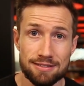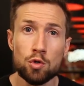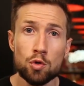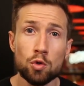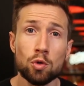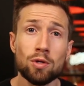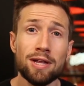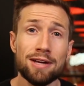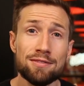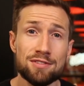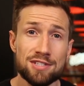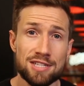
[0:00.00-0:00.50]

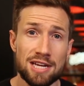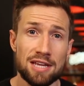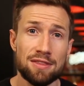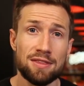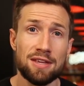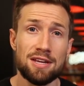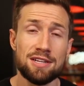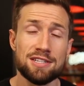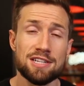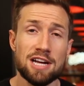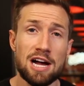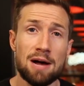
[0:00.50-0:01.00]
You'll have set
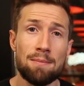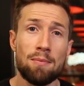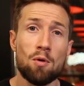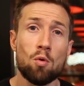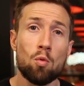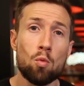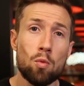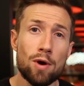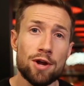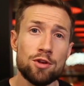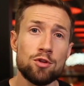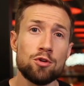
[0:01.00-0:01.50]
these up
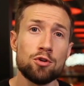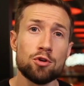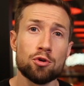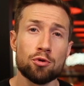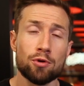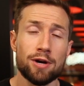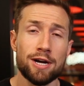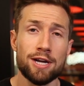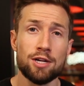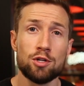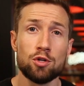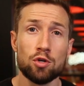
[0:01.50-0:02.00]
when you
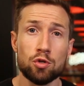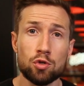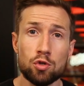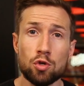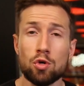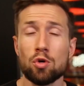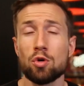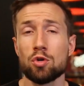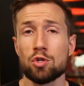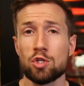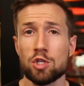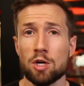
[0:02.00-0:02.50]
created your
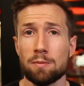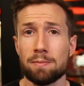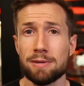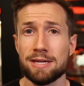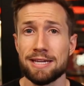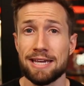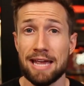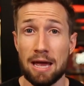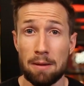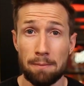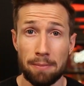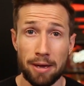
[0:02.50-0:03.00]
Google Shopping
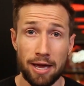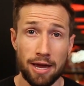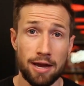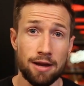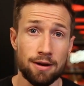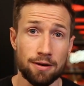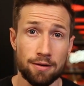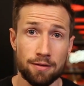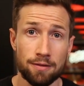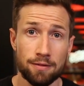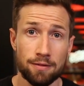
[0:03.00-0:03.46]
campaign,